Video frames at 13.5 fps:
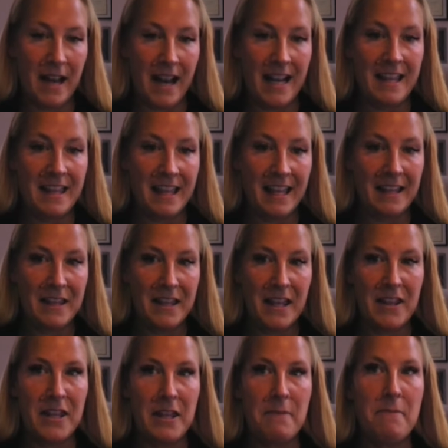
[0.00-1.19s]
anything
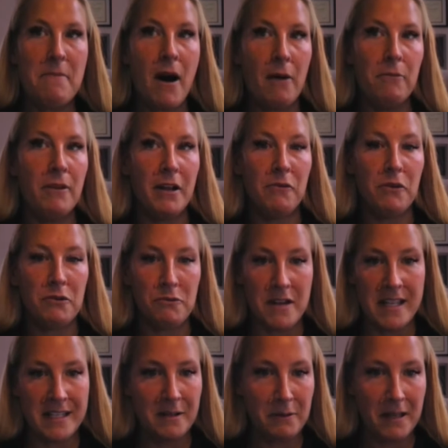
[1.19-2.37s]
that the public would
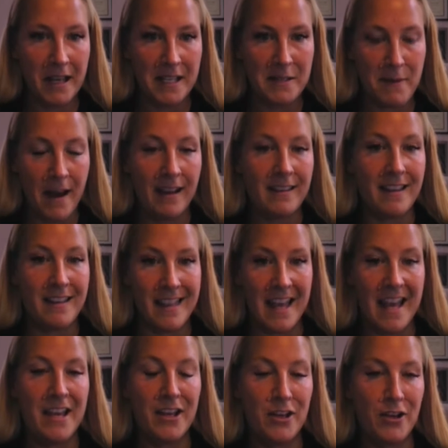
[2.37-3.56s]
reasonably expect that
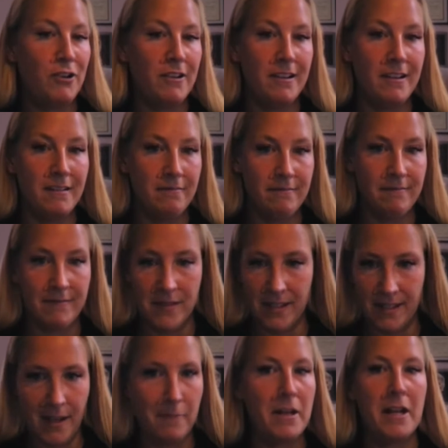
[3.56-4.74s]
they could
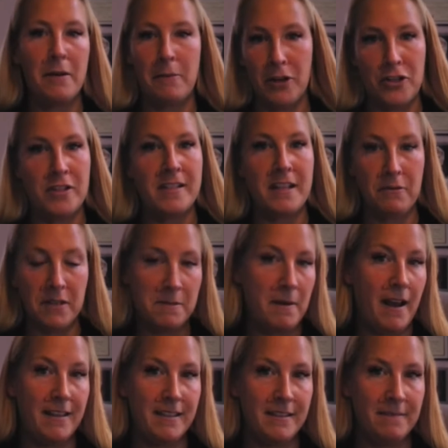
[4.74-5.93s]
summon an emergency
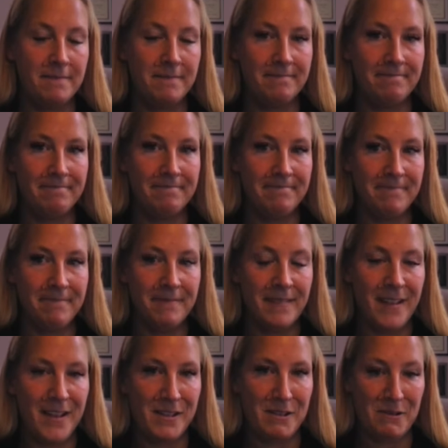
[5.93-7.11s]
response.
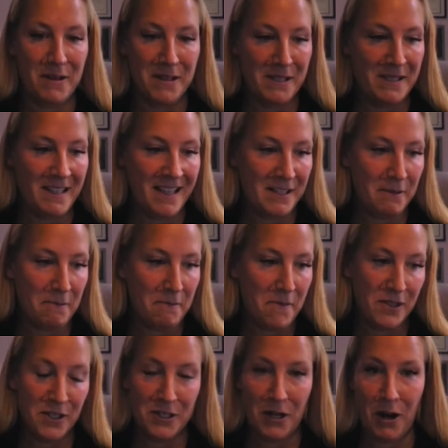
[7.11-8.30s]
And so it's
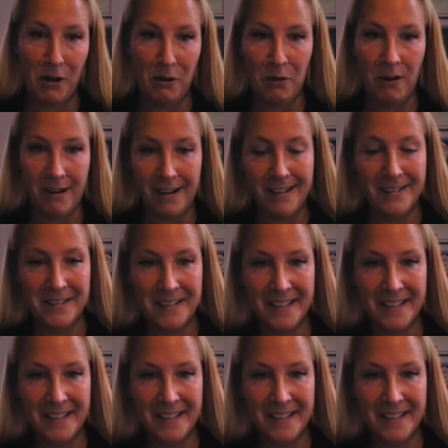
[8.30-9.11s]
a tall order,